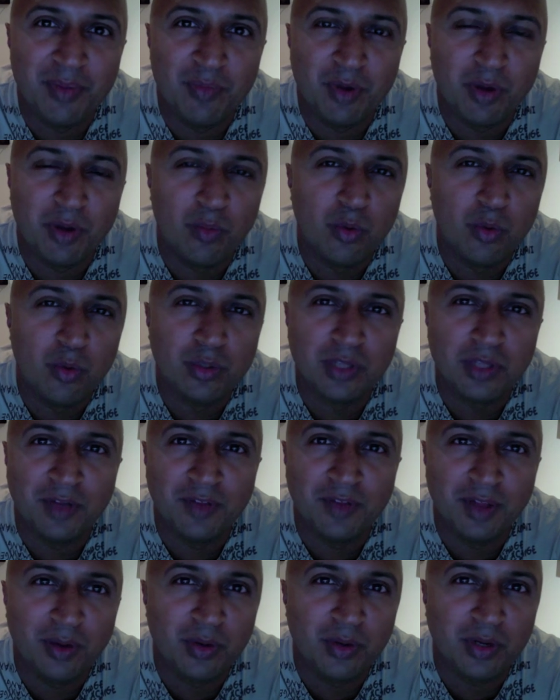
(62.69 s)
And when I walked over
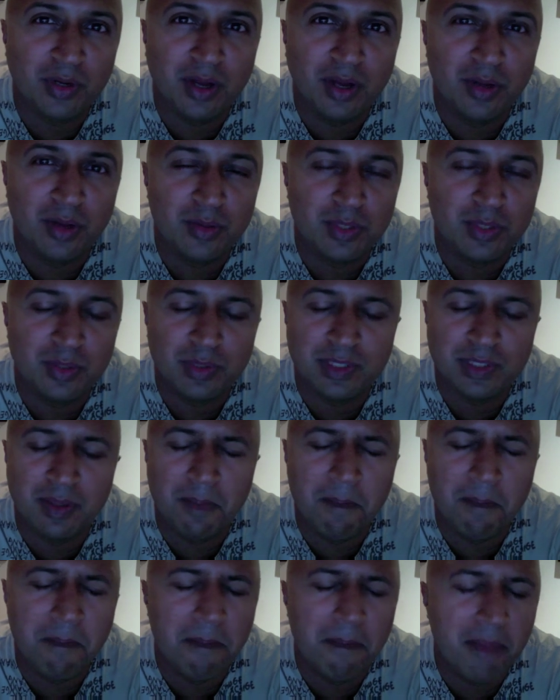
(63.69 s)
the hot coals, it was a
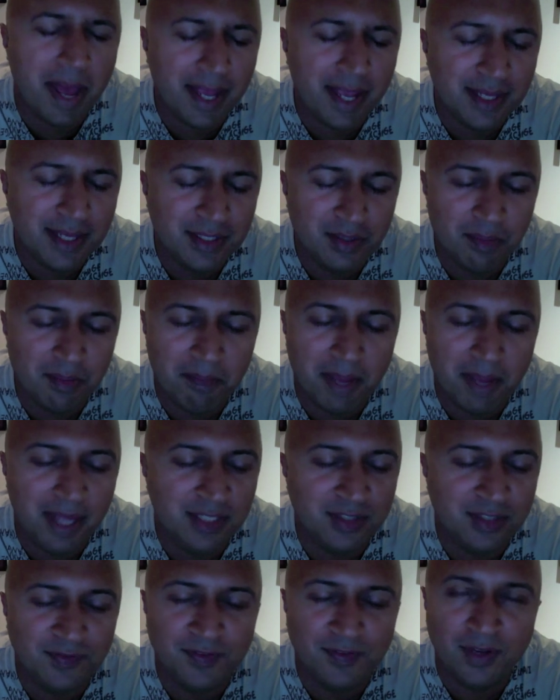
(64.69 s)
major,
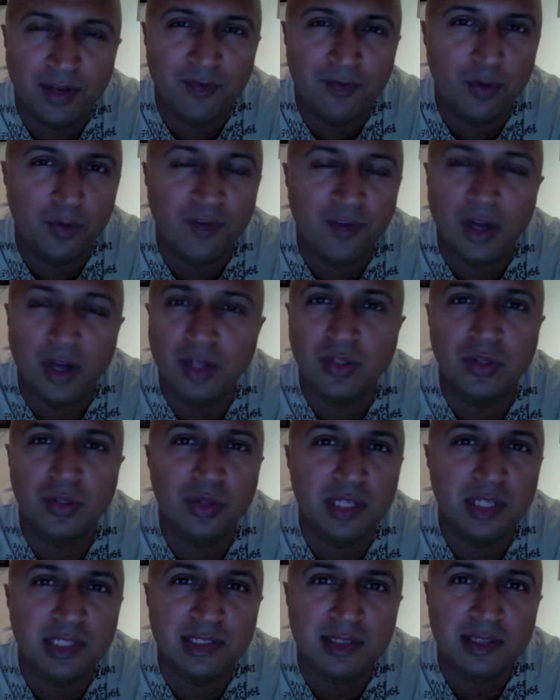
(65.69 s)
major feeling. I thought, if I can do
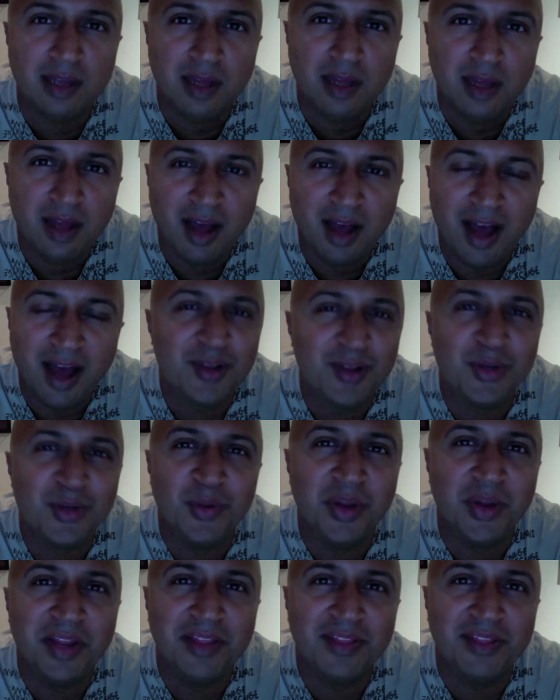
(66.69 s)
this, I can do
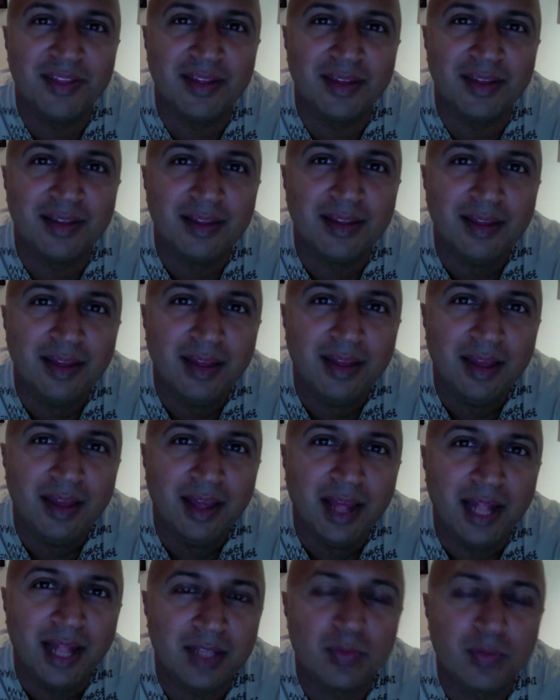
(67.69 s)
anything.
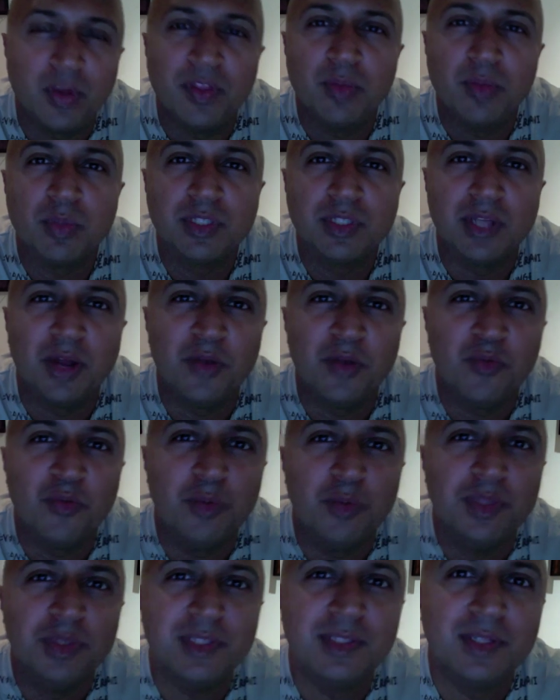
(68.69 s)
That's one thing with Tony
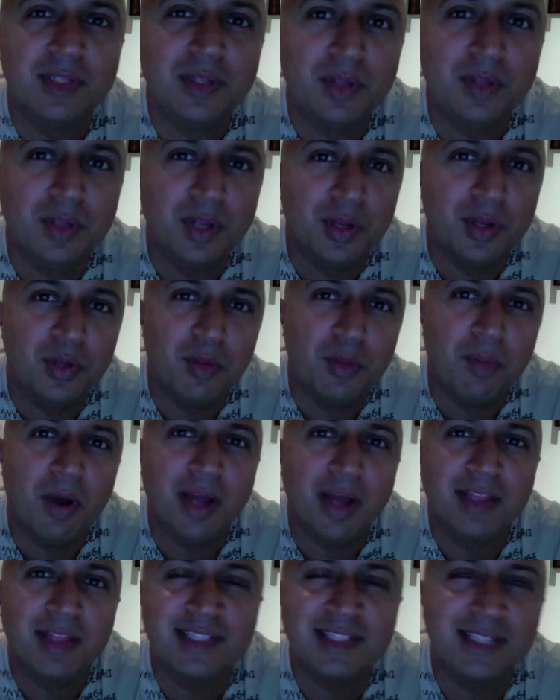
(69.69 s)
Robbins. You buy
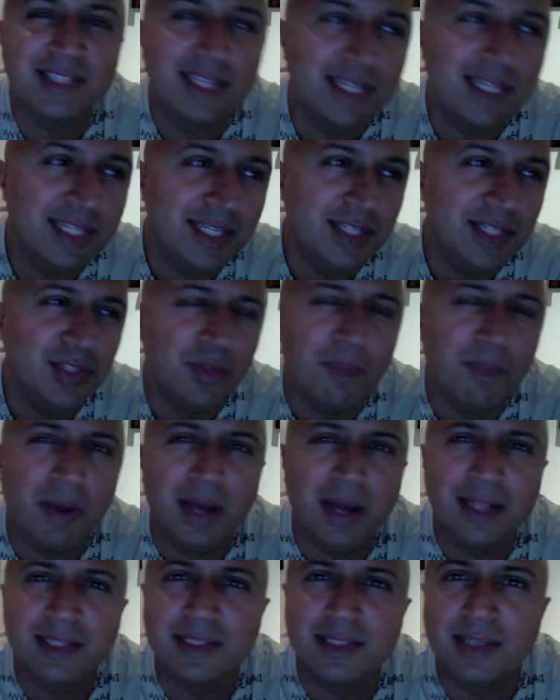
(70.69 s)
the CDs, you
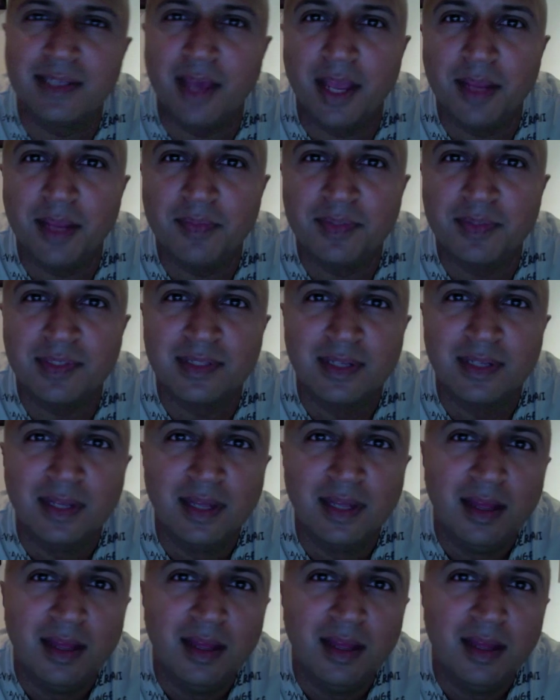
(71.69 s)
buy the tapes,
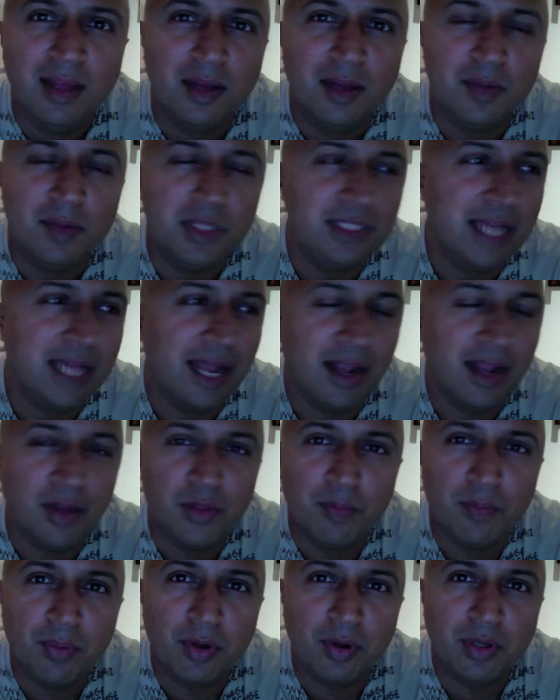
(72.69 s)
you download
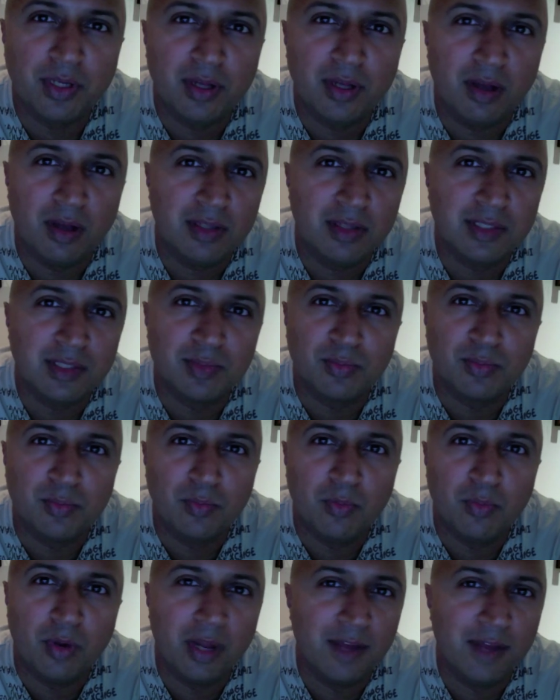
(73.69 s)
the podcasts,
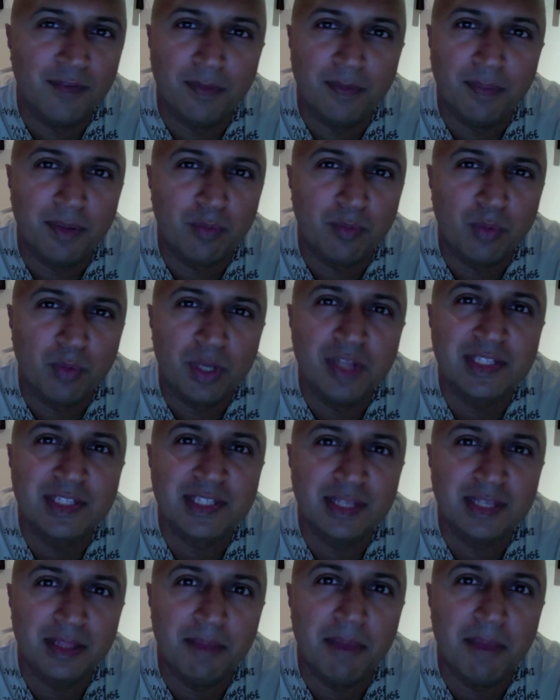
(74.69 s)
whatever. But when you
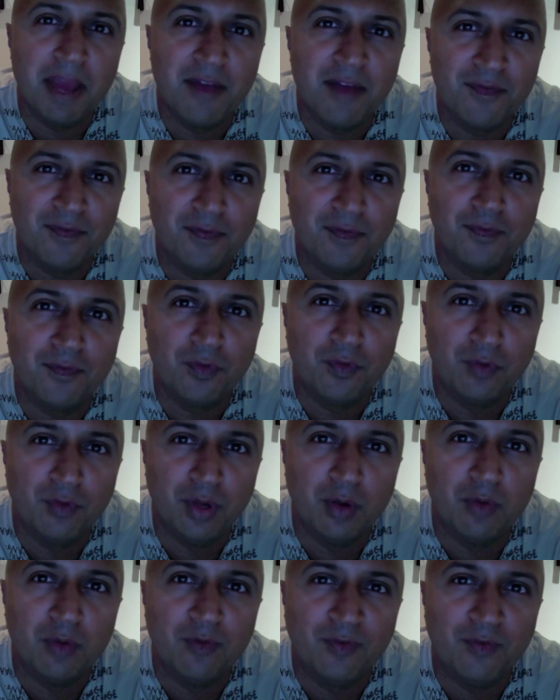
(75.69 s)
see the man for
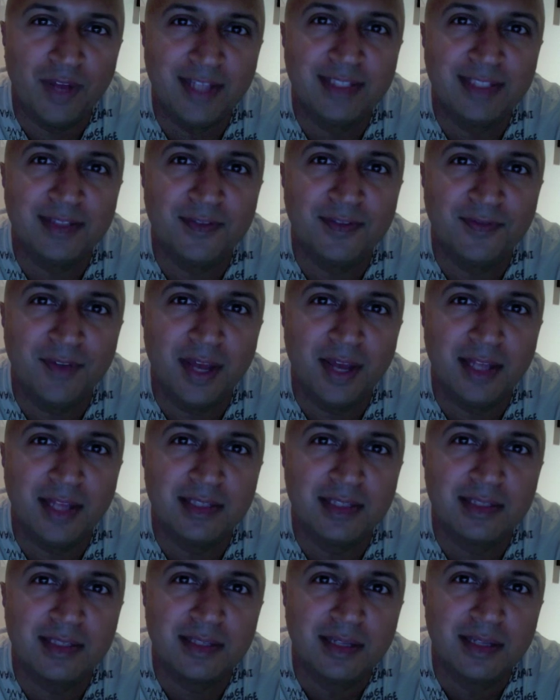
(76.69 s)
real, face to
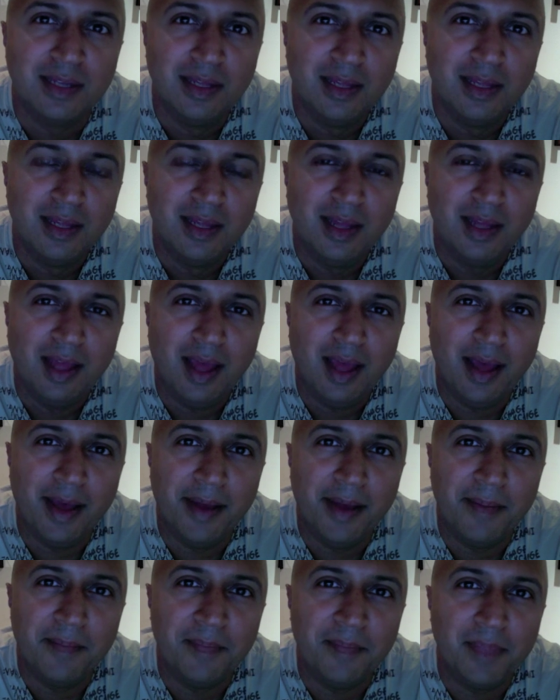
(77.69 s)
face,
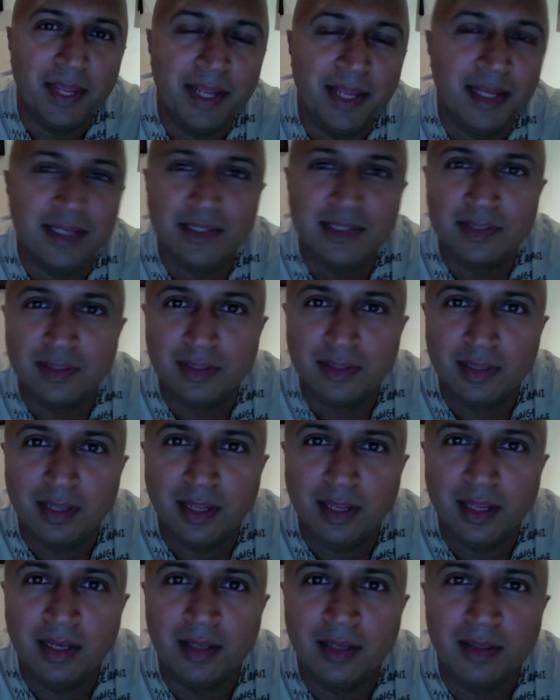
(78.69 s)

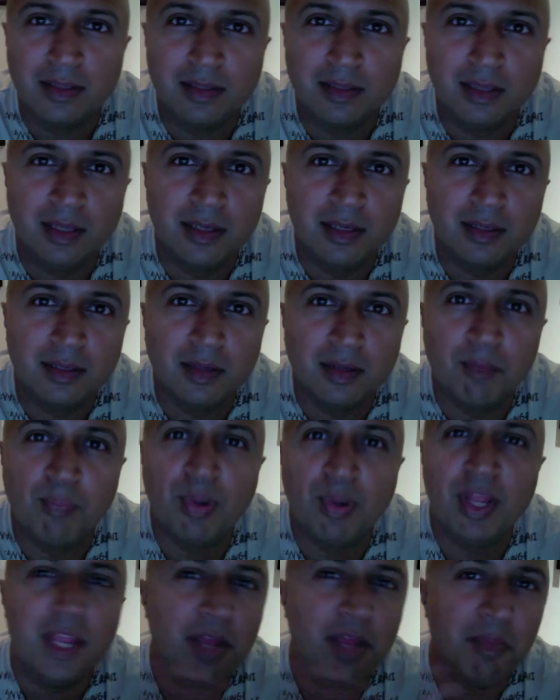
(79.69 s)
in
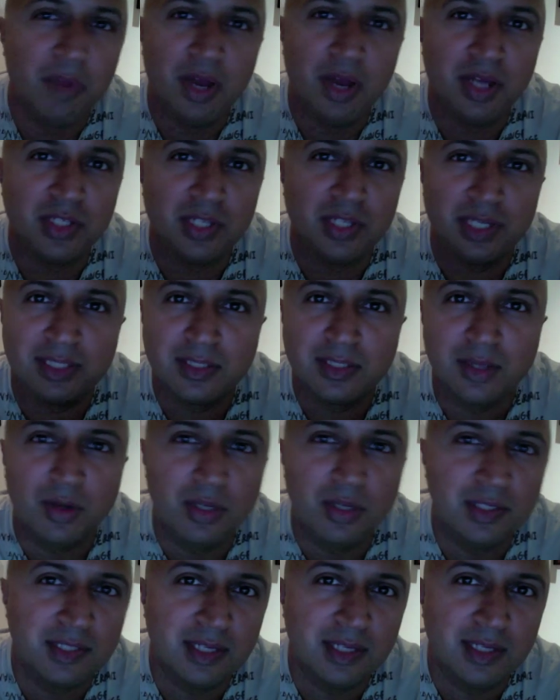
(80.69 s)
complete immersion, as
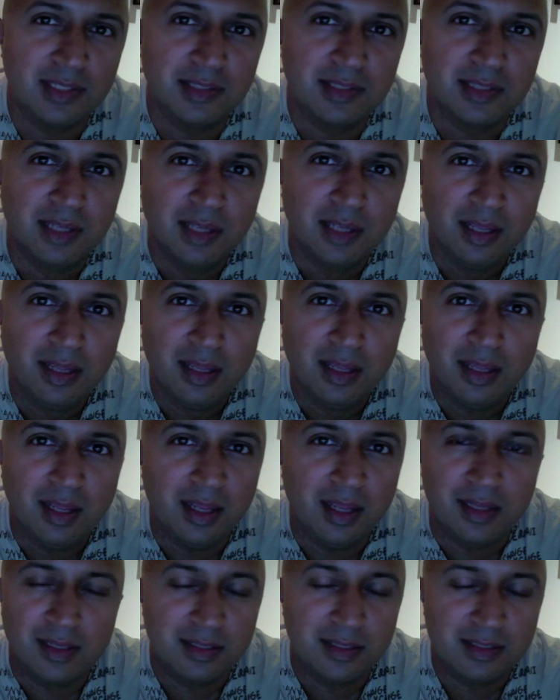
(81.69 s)
Tony says,
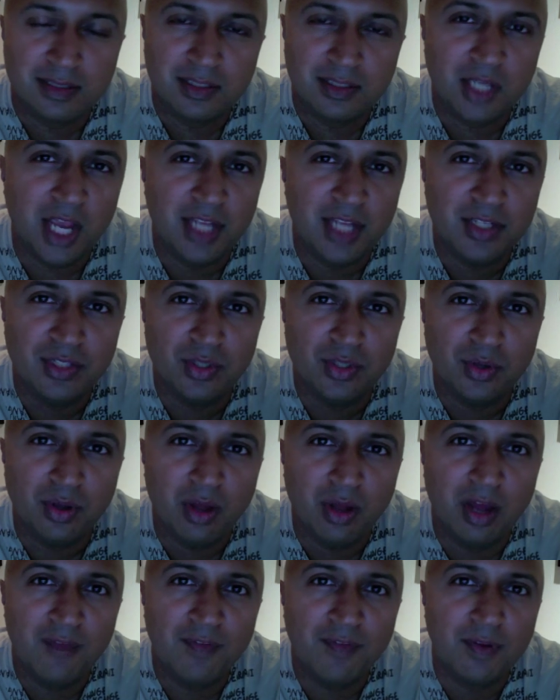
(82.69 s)
it changes your
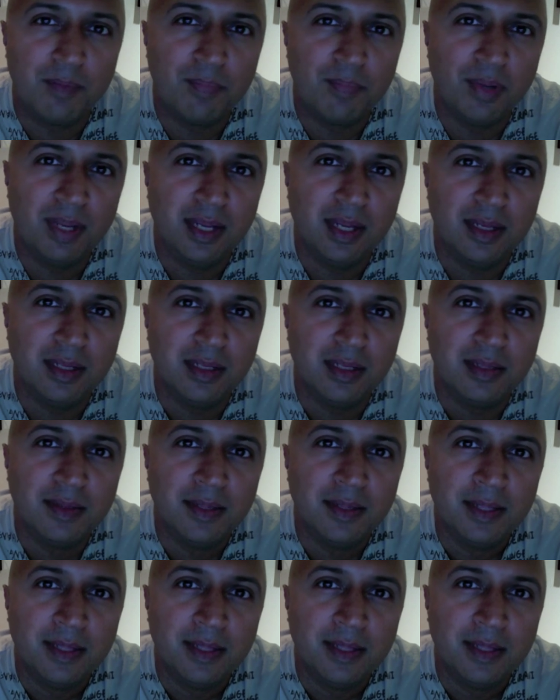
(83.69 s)
life completely.